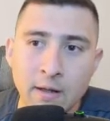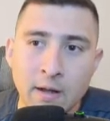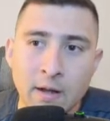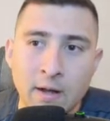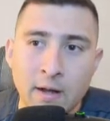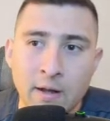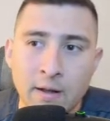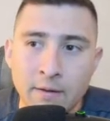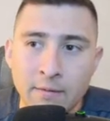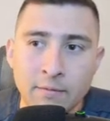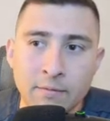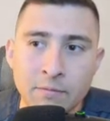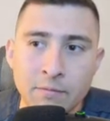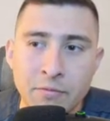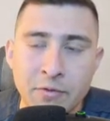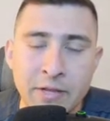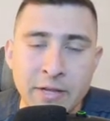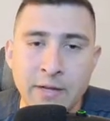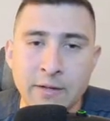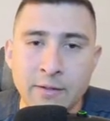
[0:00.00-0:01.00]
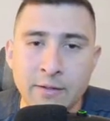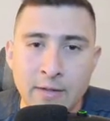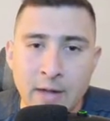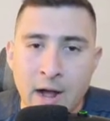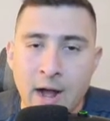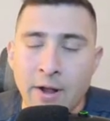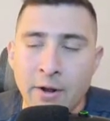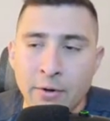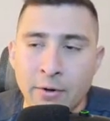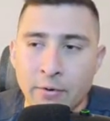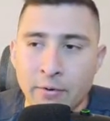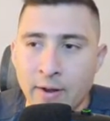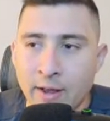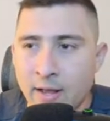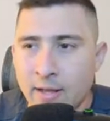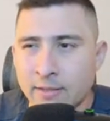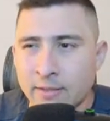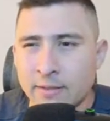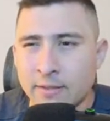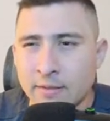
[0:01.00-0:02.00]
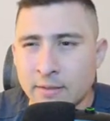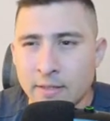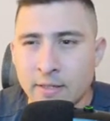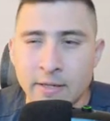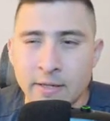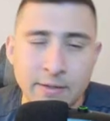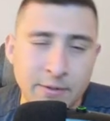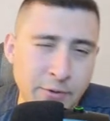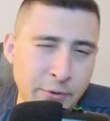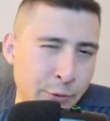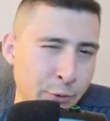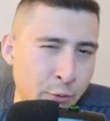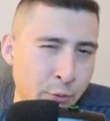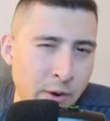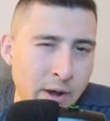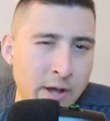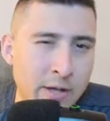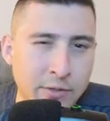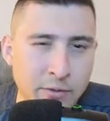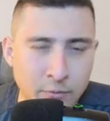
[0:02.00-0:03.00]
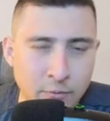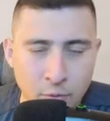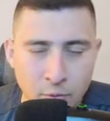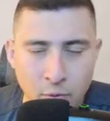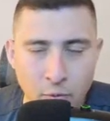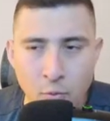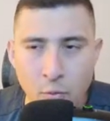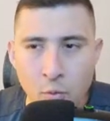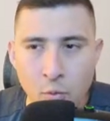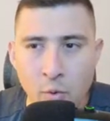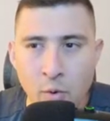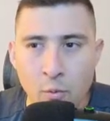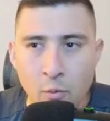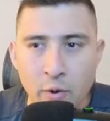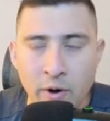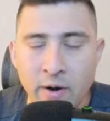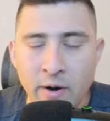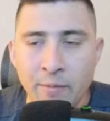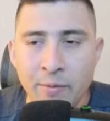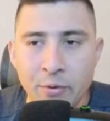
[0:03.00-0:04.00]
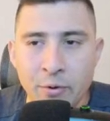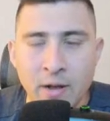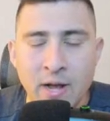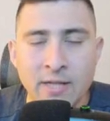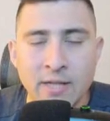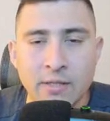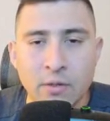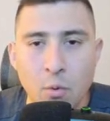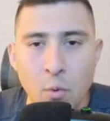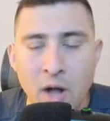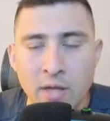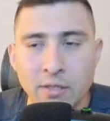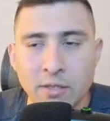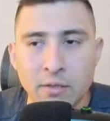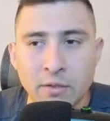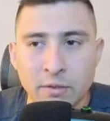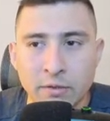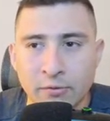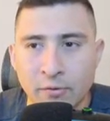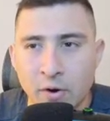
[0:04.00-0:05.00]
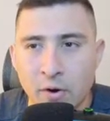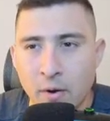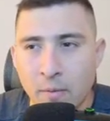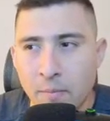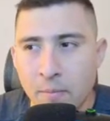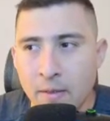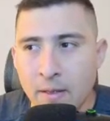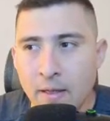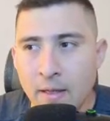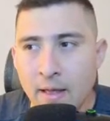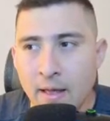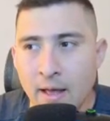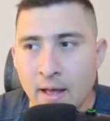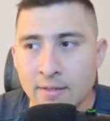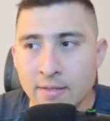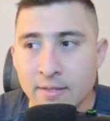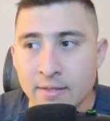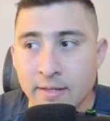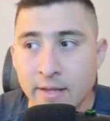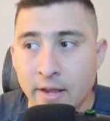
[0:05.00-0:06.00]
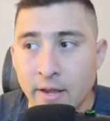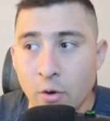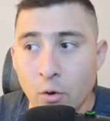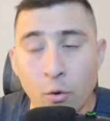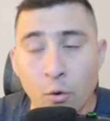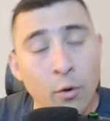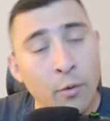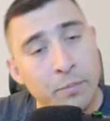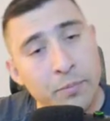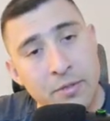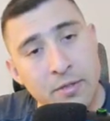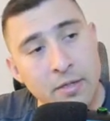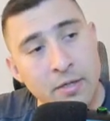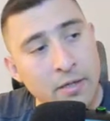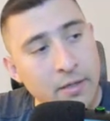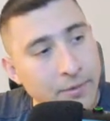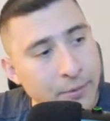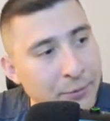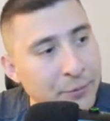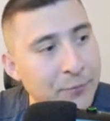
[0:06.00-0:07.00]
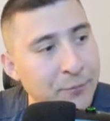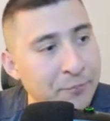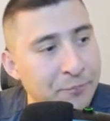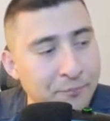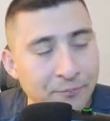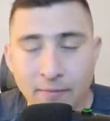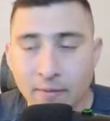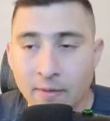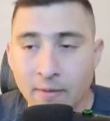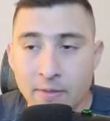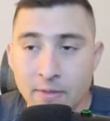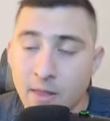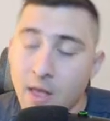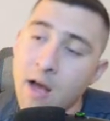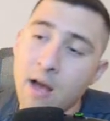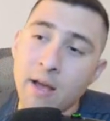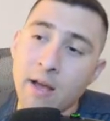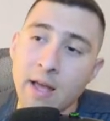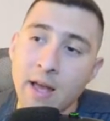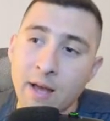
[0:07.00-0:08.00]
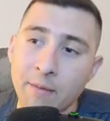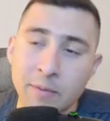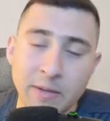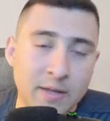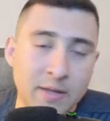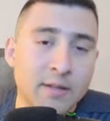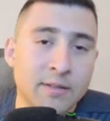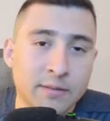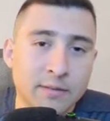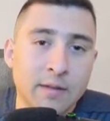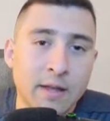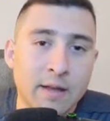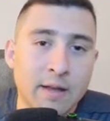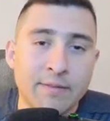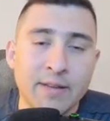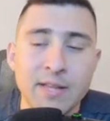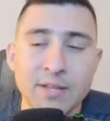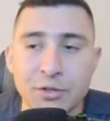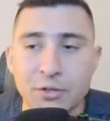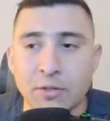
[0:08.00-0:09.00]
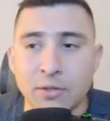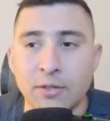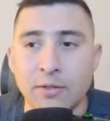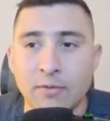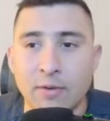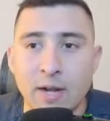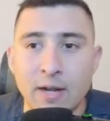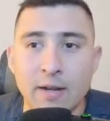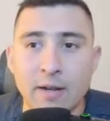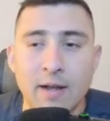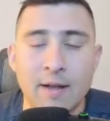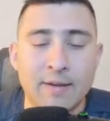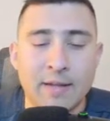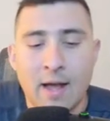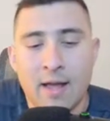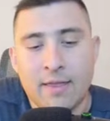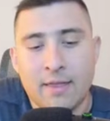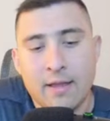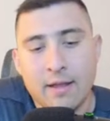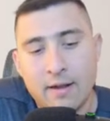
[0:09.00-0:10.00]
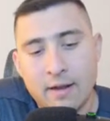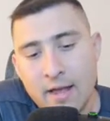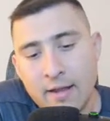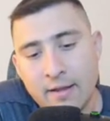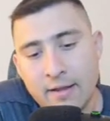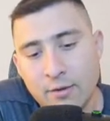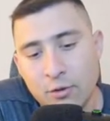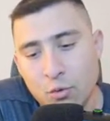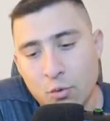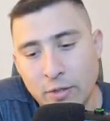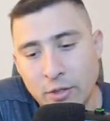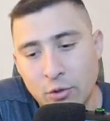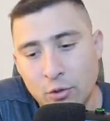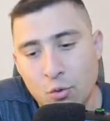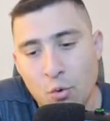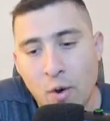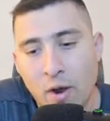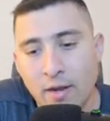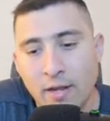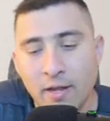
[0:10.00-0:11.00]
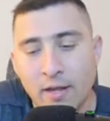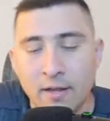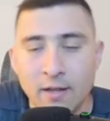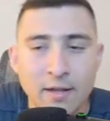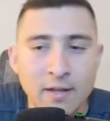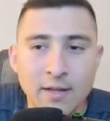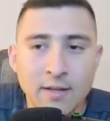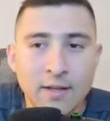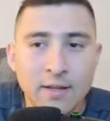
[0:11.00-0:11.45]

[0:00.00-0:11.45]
um, dear IRS here in the US or wh wherever you guys are watching us from and say, oopsie, now I have, because eventually, right? I, I think like in 2020,